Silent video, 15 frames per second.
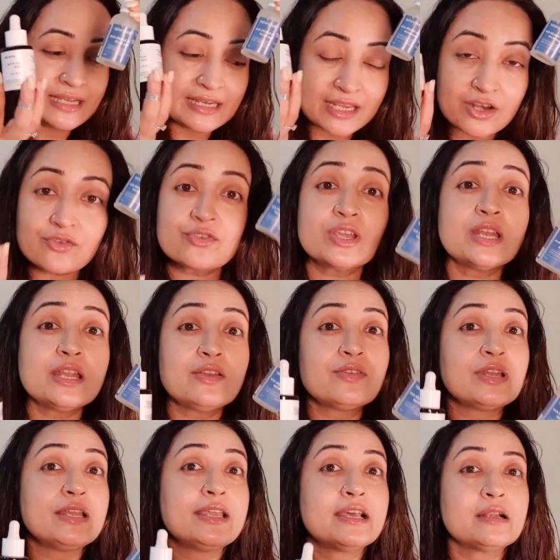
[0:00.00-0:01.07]
and can
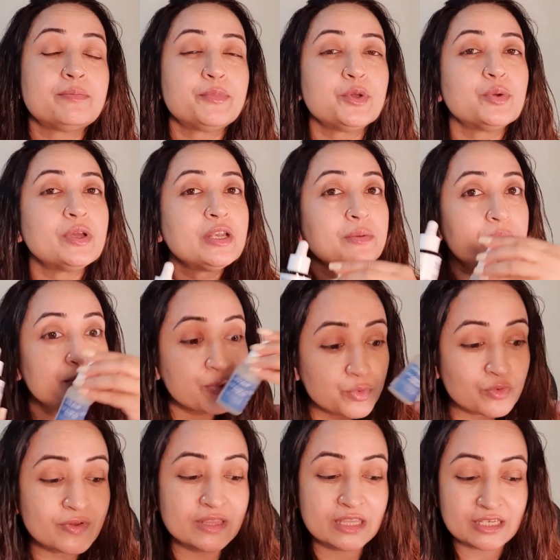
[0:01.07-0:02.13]
really help you in
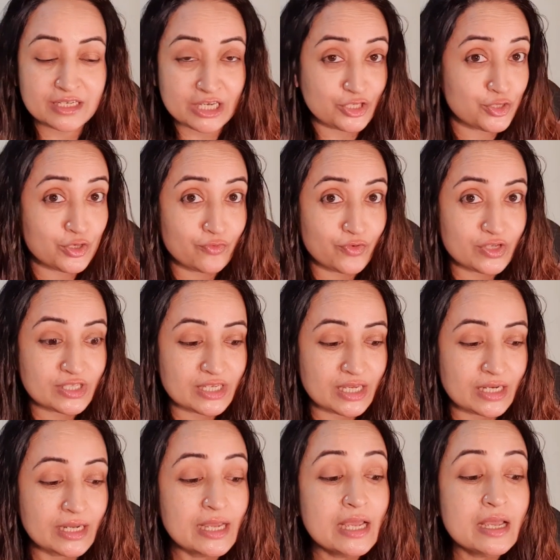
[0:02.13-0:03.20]
improving the texture of your
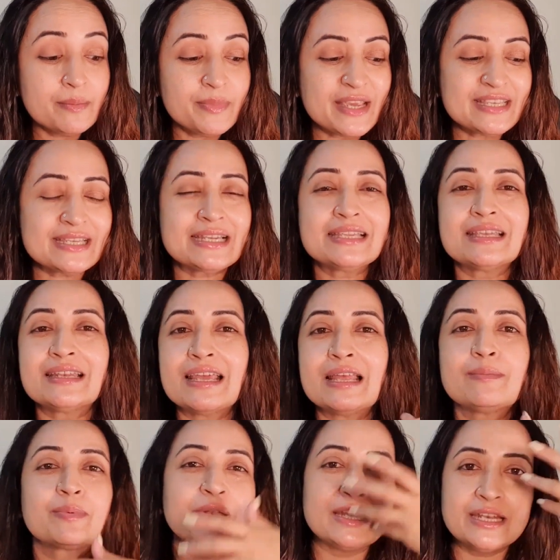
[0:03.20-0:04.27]
skin. Basically, they'll
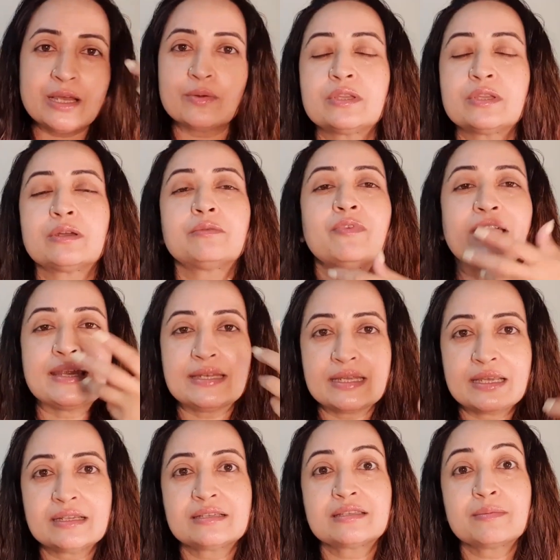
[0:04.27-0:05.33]
help clean the
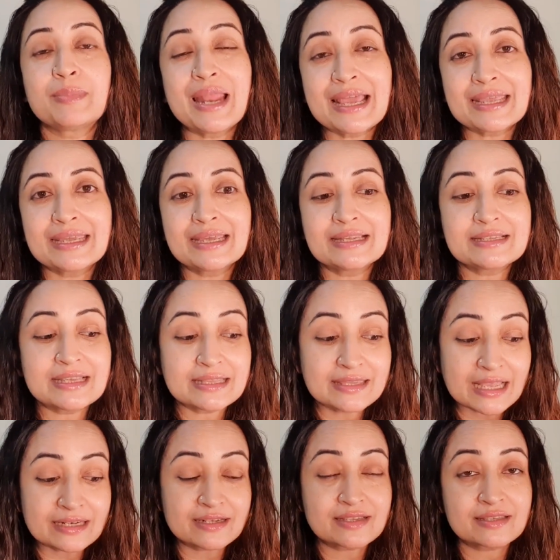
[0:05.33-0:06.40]
whiteheads, the blackheads, and
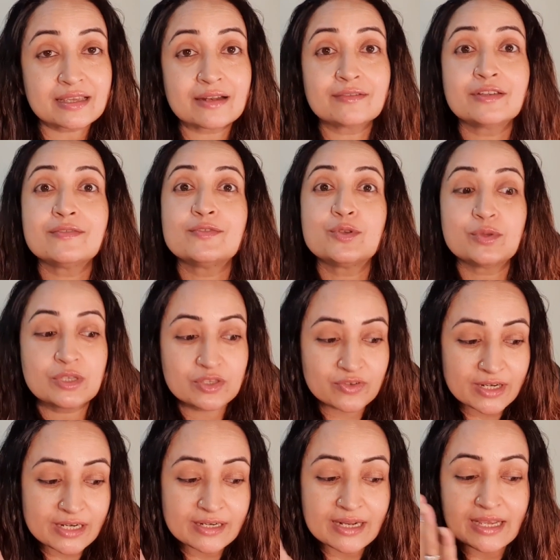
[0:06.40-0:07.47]
that itself gives you this
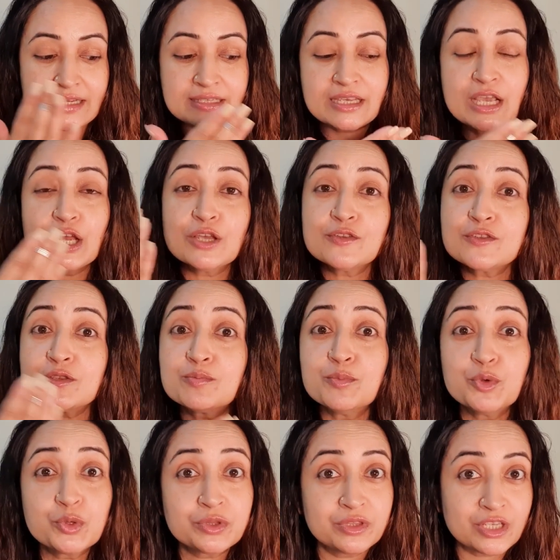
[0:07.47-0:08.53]
very nice
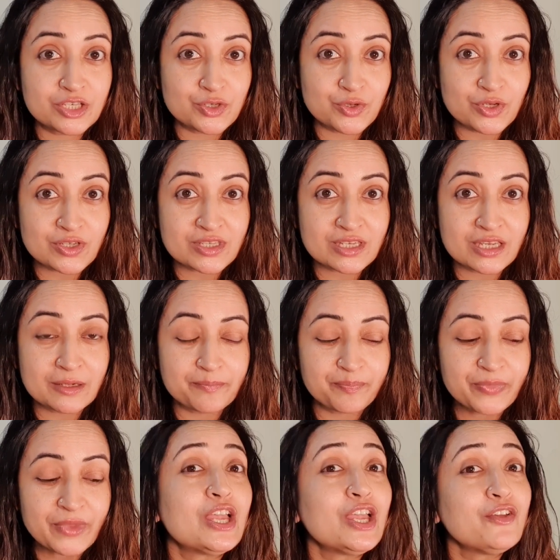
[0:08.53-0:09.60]
smoothness to your skin.
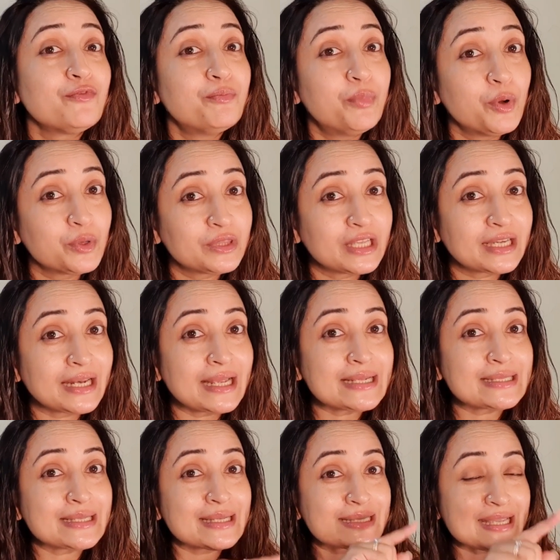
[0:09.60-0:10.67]
If both the
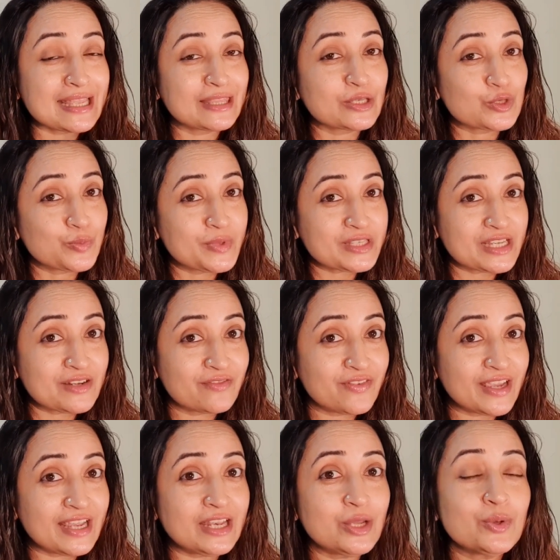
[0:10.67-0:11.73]
cleansers and the 2%
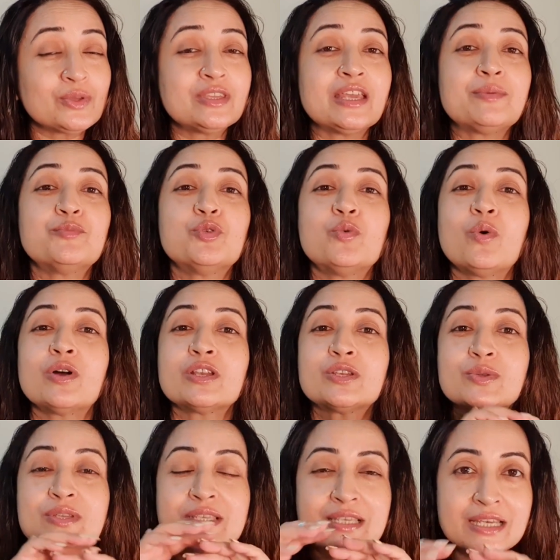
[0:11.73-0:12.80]
fail you, then move on
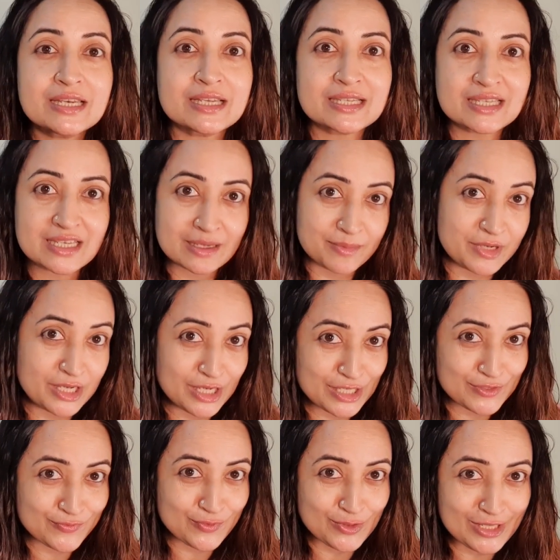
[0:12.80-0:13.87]
to serious chemical
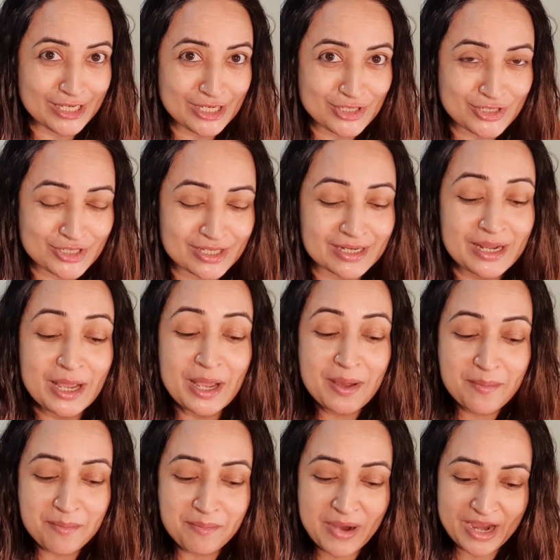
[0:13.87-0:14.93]
exfoliation.
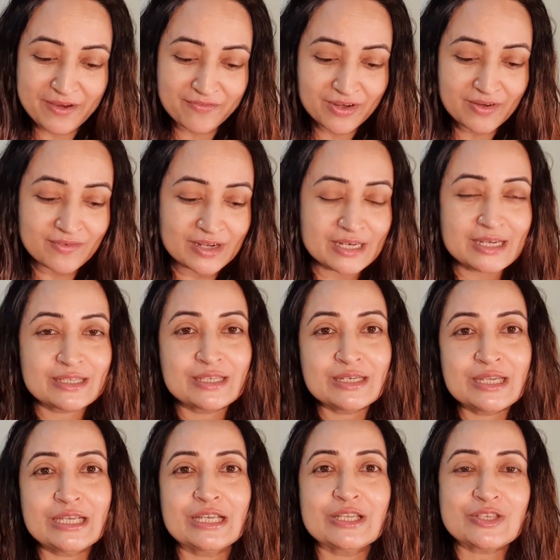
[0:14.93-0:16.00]
My favorite is the
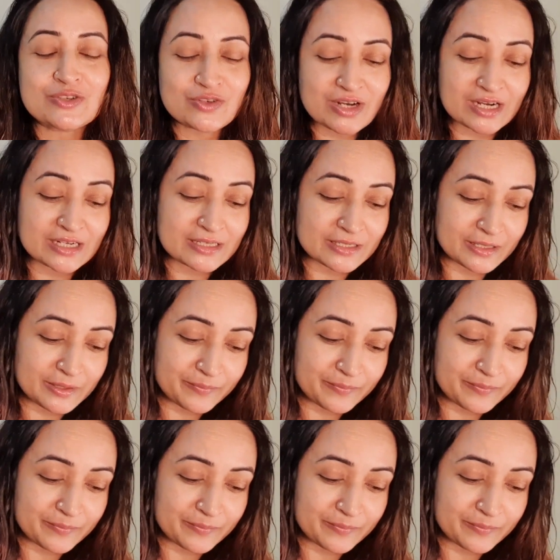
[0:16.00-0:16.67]
Deconstruct